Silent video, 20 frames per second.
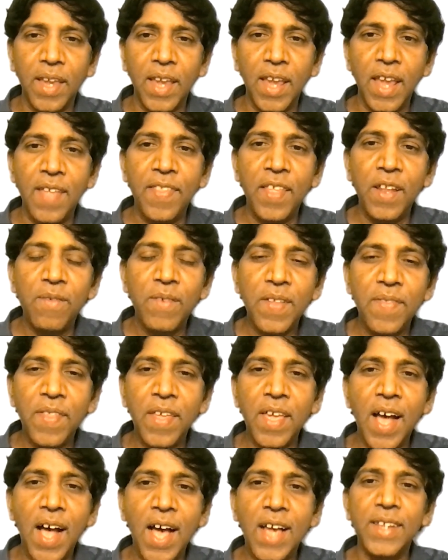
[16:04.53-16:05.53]
And then when
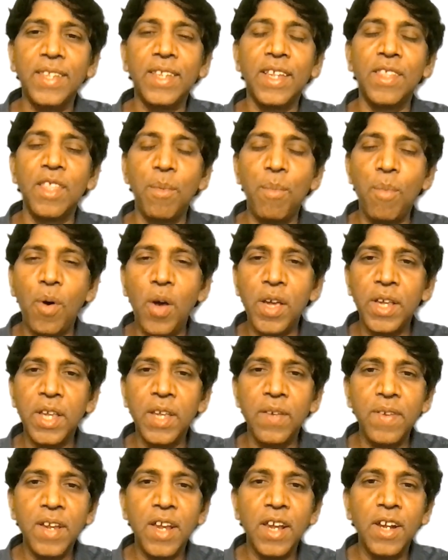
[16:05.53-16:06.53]
they ask and the boy
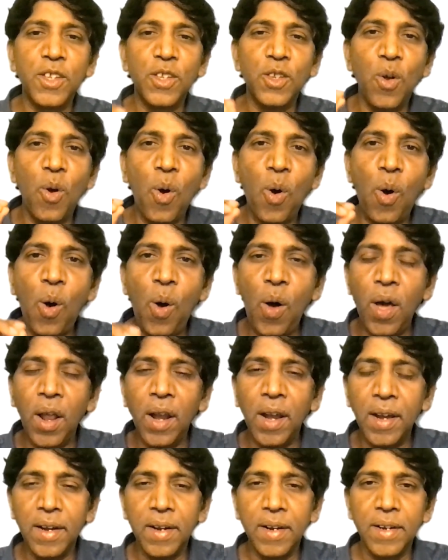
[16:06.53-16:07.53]
giving it, it's
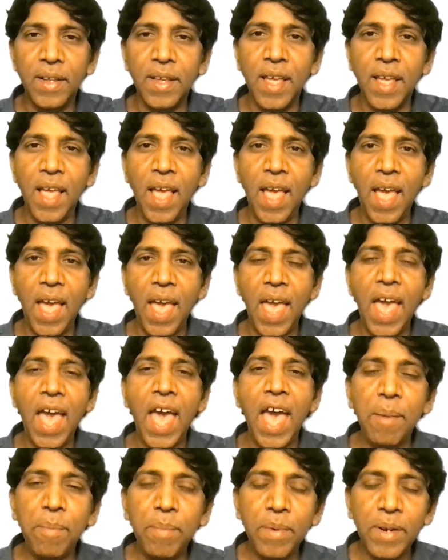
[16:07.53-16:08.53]
all
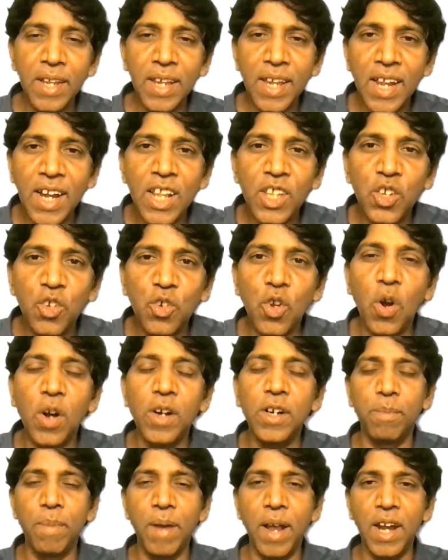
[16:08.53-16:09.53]
happening in a
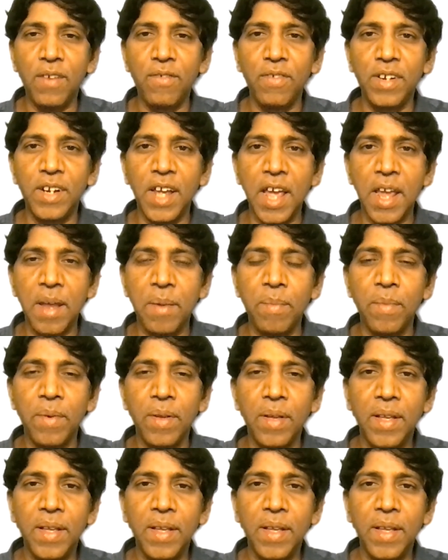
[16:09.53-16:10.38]
short span of time.